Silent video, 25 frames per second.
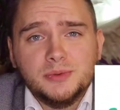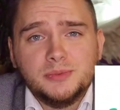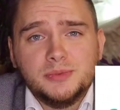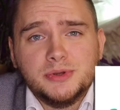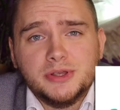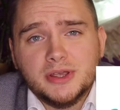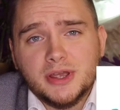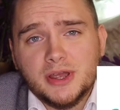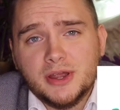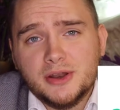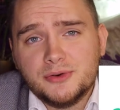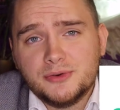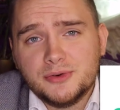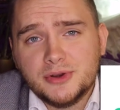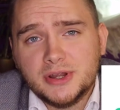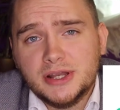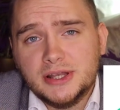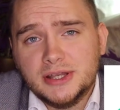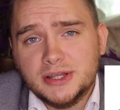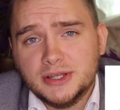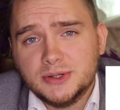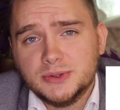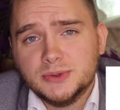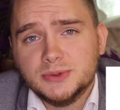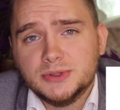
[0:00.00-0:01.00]
will be a
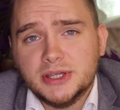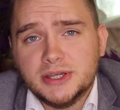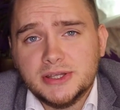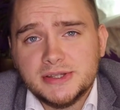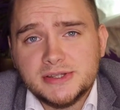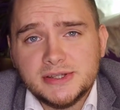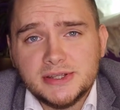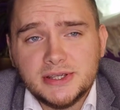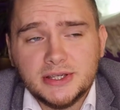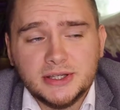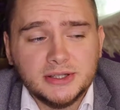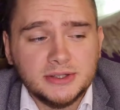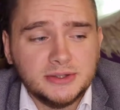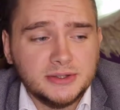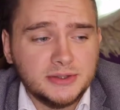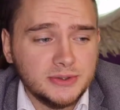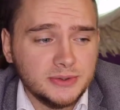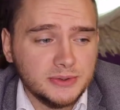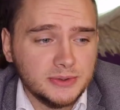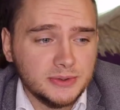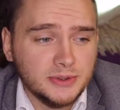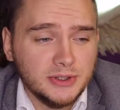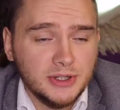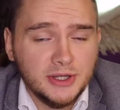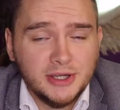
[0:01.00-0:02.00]
really good idea
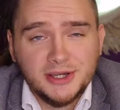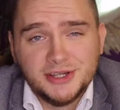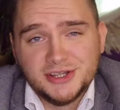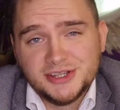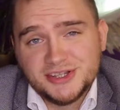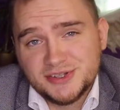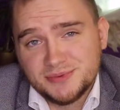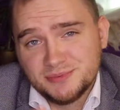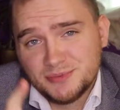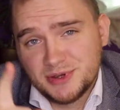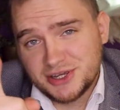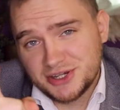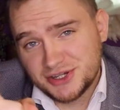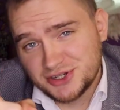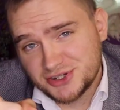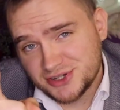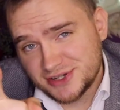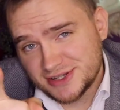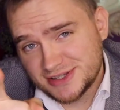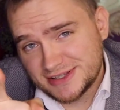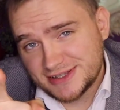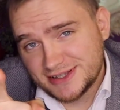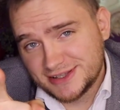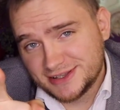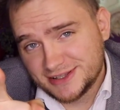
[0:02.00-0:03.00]
to smash
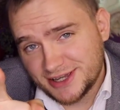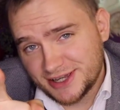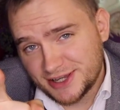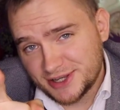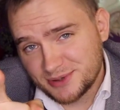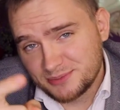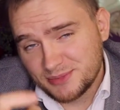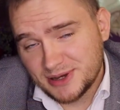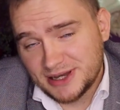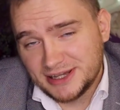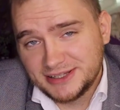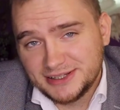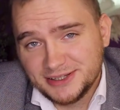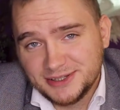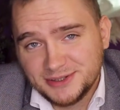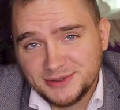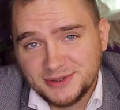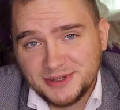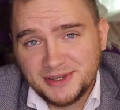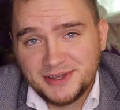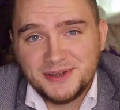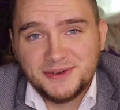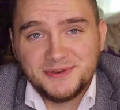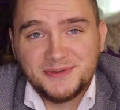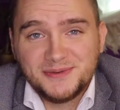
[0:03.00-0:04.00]
the like
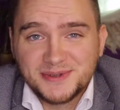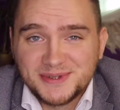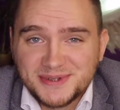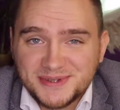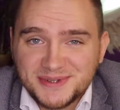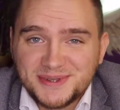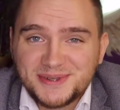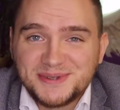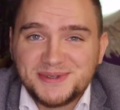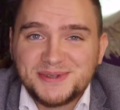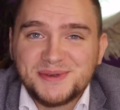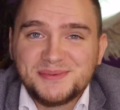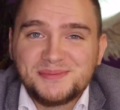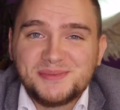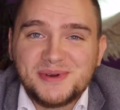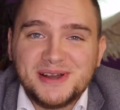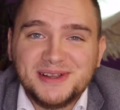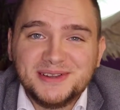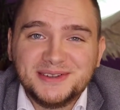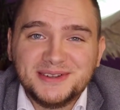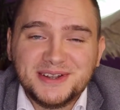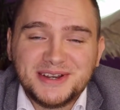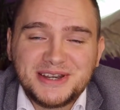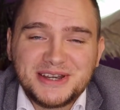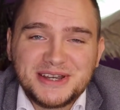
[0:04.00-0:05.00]
button for the YouTube
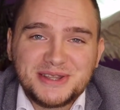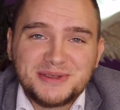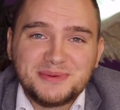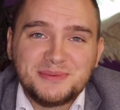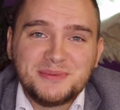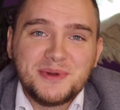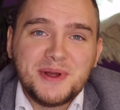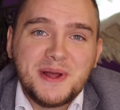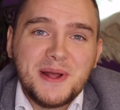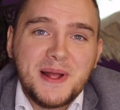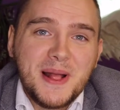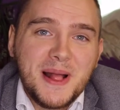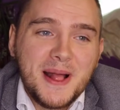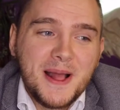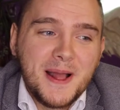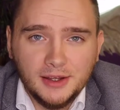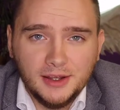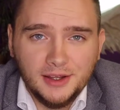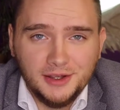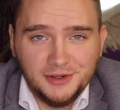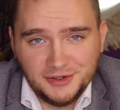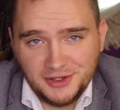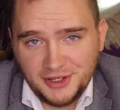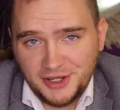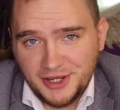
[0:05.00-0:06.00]
algorithm
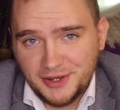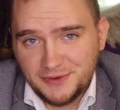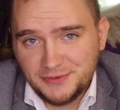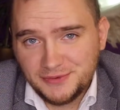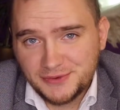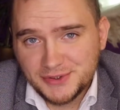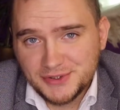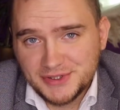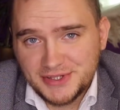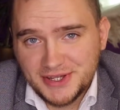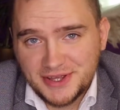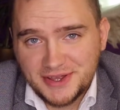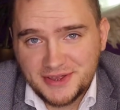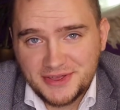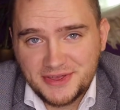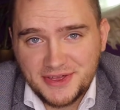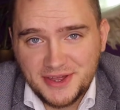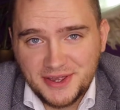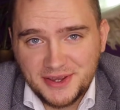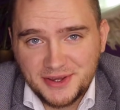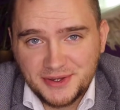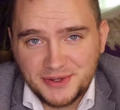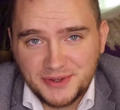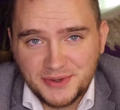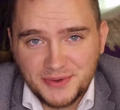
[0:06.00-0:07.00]
and I have to say
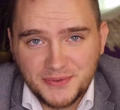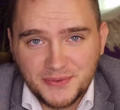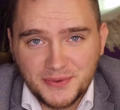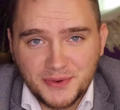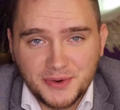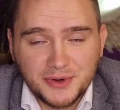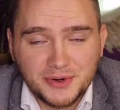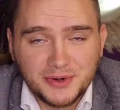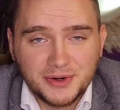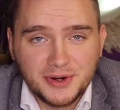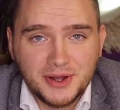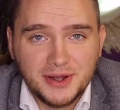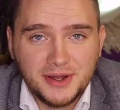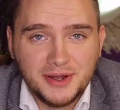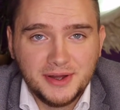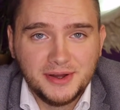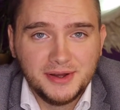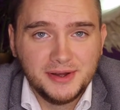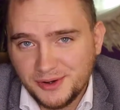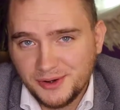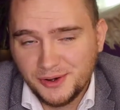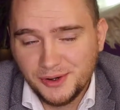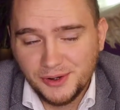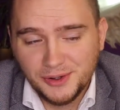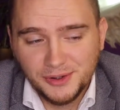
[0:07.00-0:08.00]
thank you for
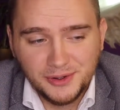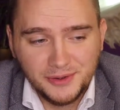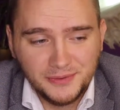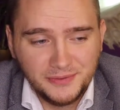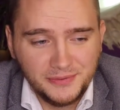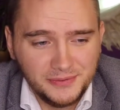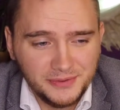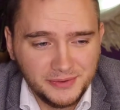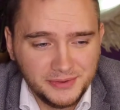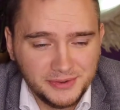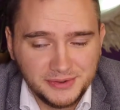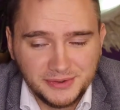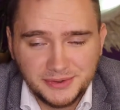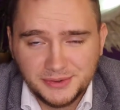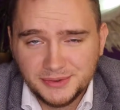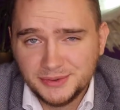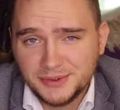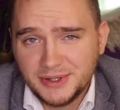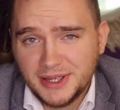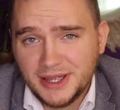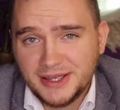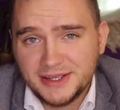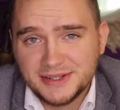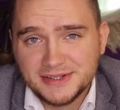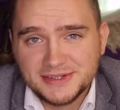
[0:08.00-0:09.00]
all of you
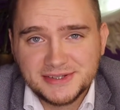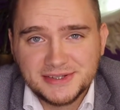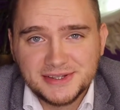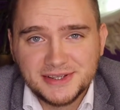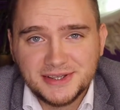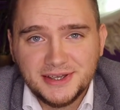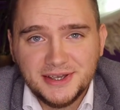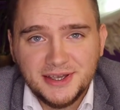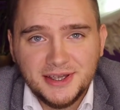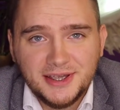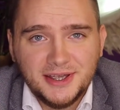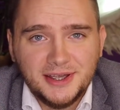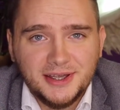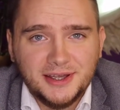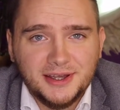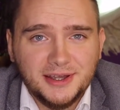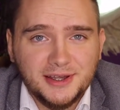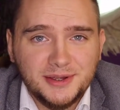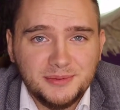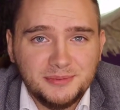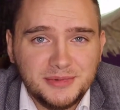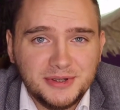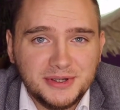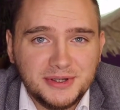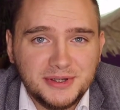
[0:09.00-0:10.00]
guys uh,
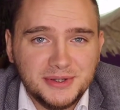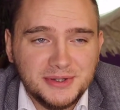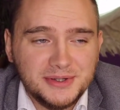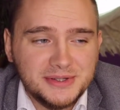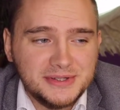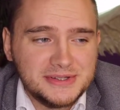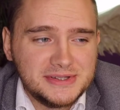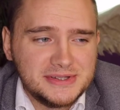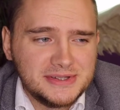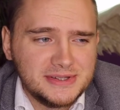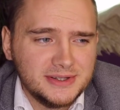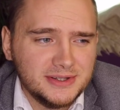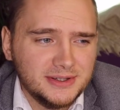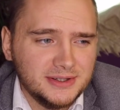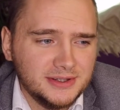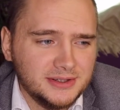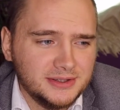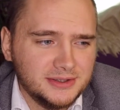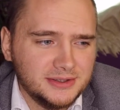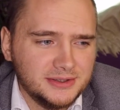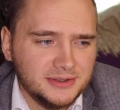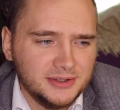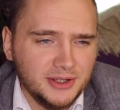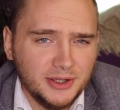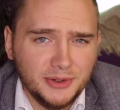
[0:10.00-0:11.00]
uh, because
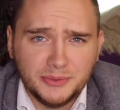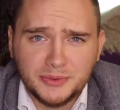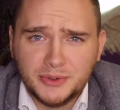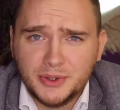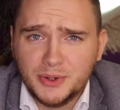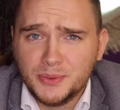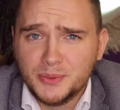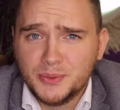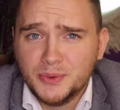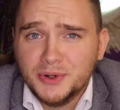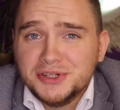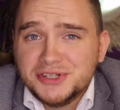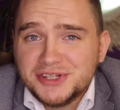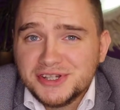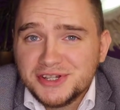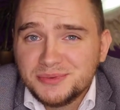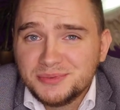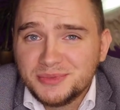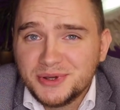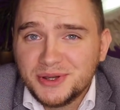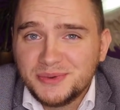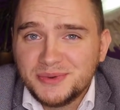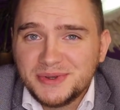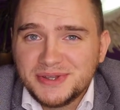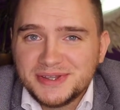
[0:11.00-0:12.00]
uh, now you are
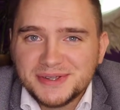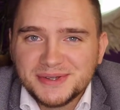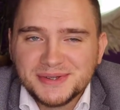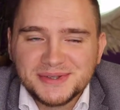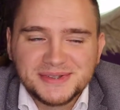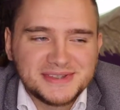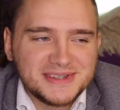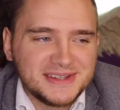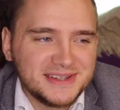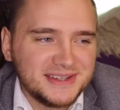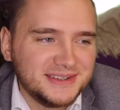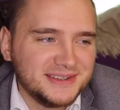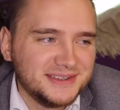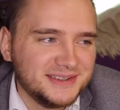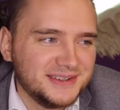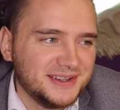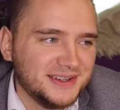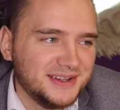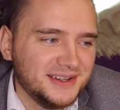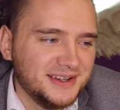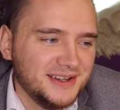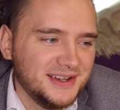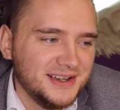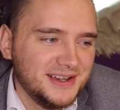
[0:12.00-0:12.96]
watching my videos and